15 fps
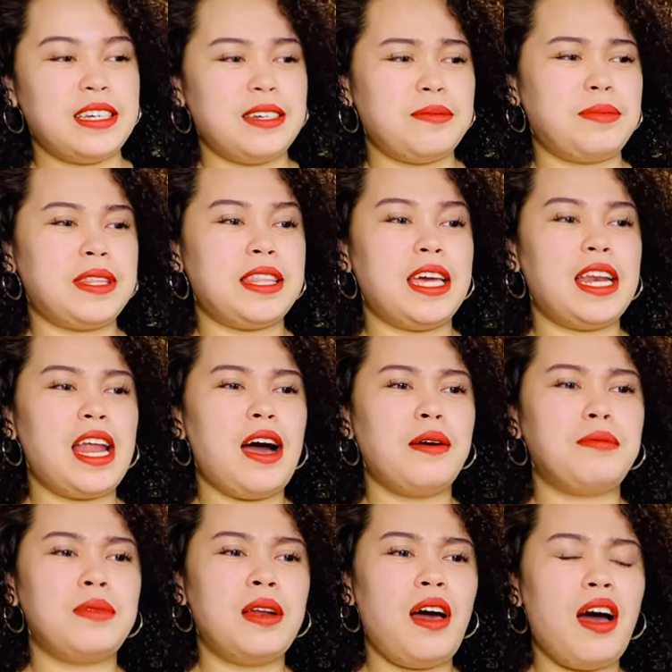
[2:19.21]
But then I'm
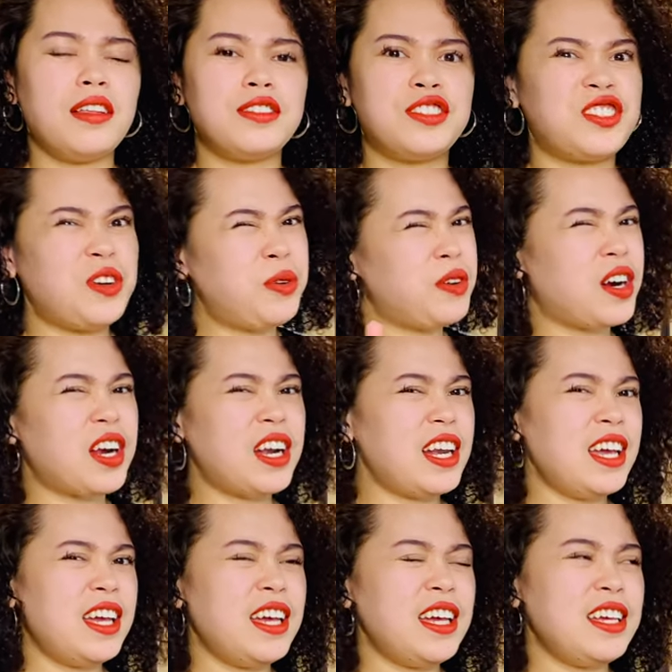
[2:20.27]
not so
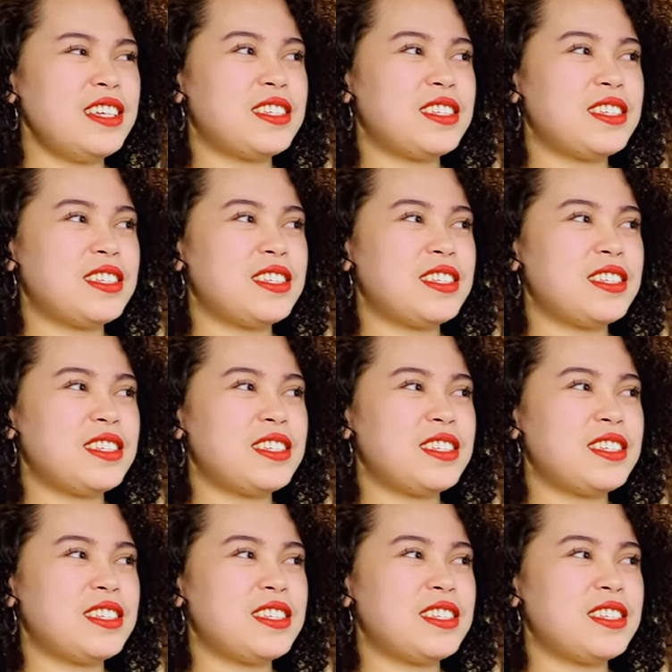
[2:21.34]
girly,